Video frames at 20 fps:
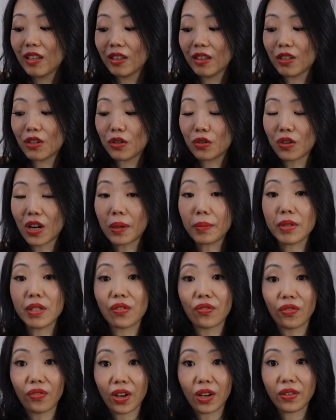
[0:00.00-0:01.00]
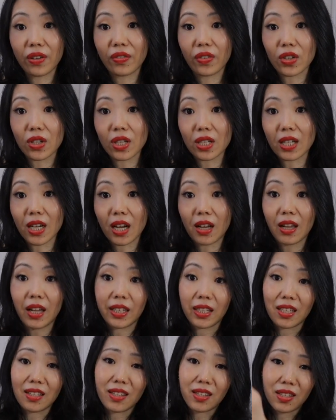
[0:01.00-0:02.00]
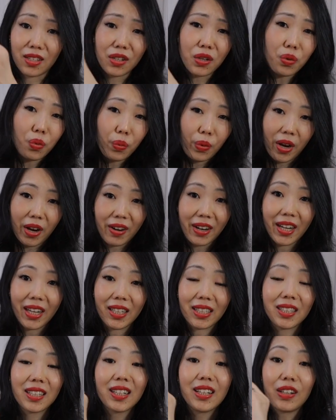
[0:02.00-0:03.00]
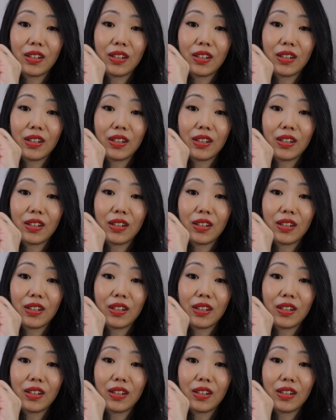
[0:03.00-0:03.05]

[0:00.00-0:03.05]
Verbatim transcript: The strap is very versatile. I can still wear it